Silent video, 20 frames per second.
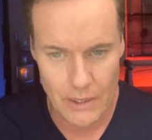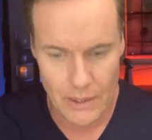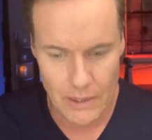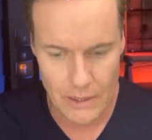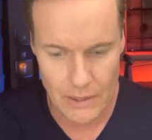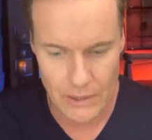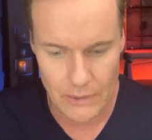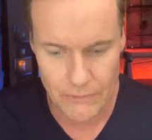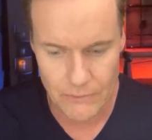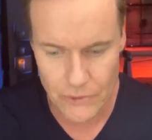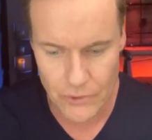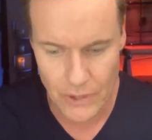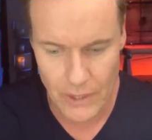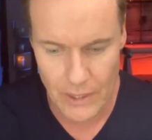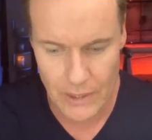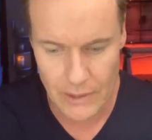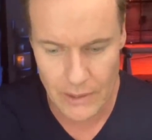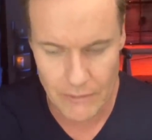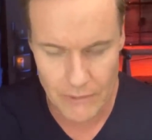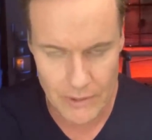And you've
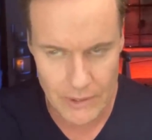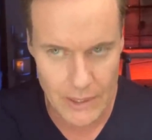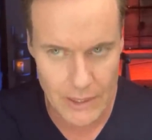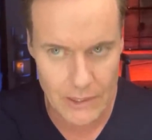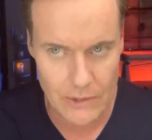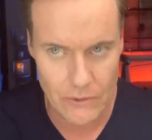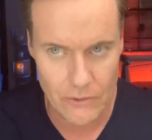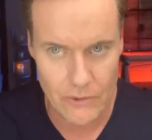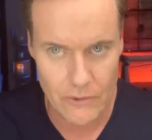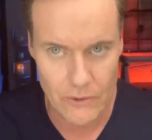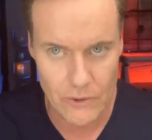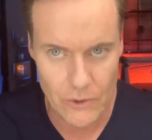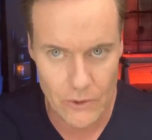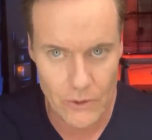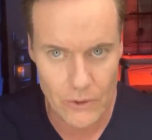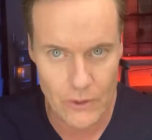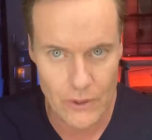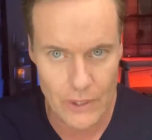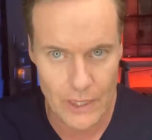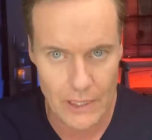tried everything you
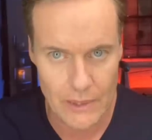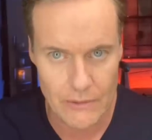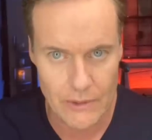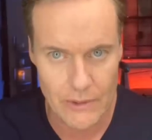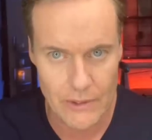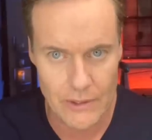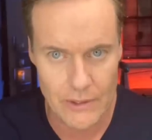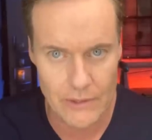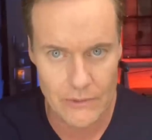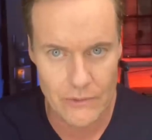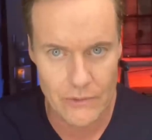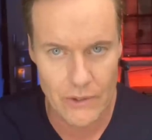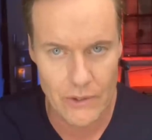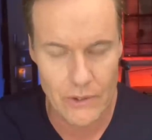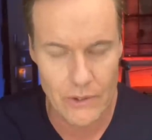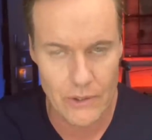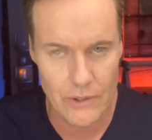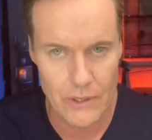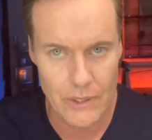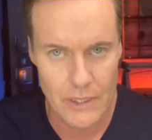could after the
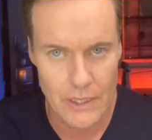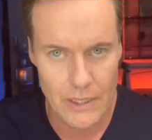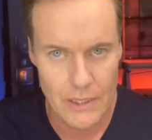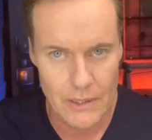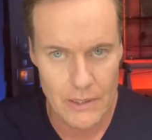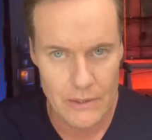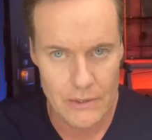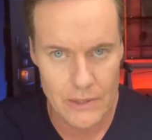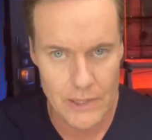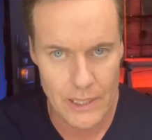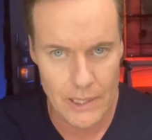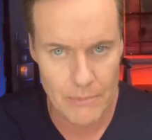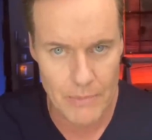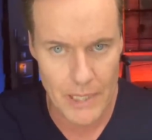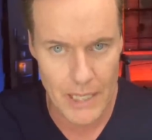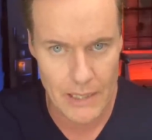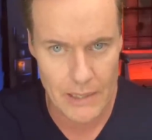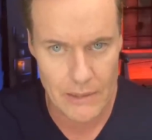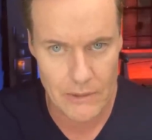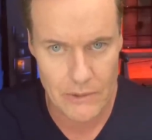discard to get
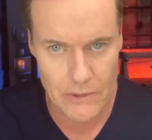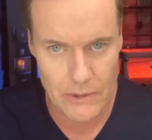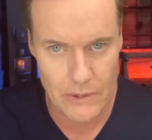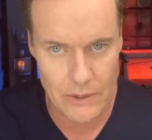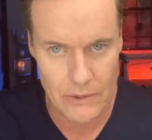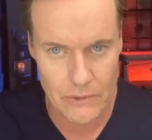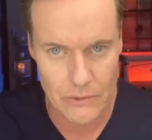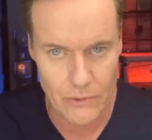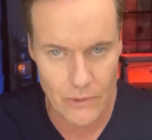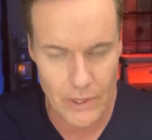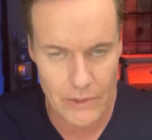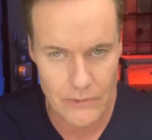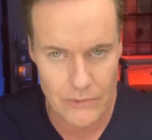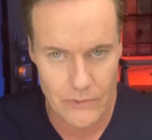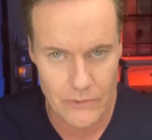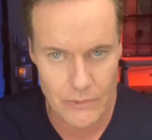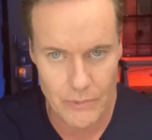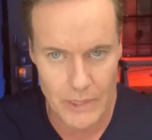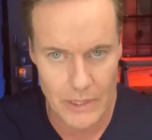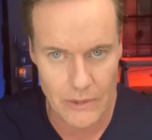back in their good
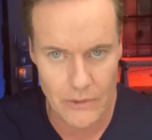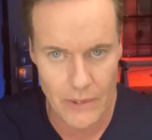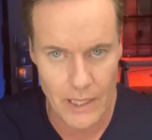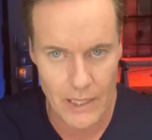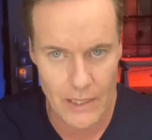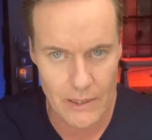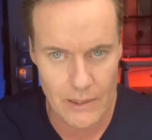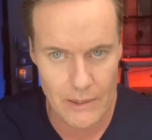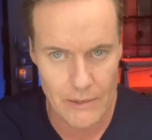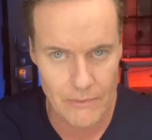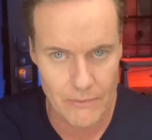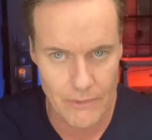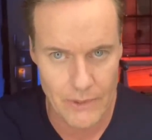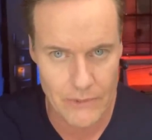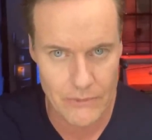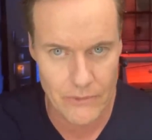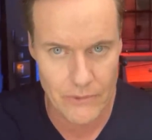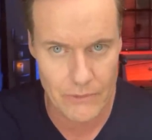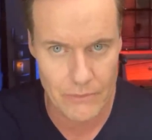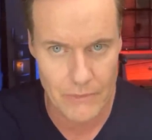graces, but you can't
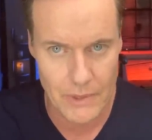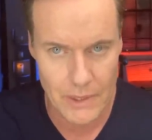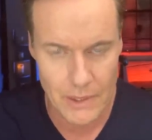convince them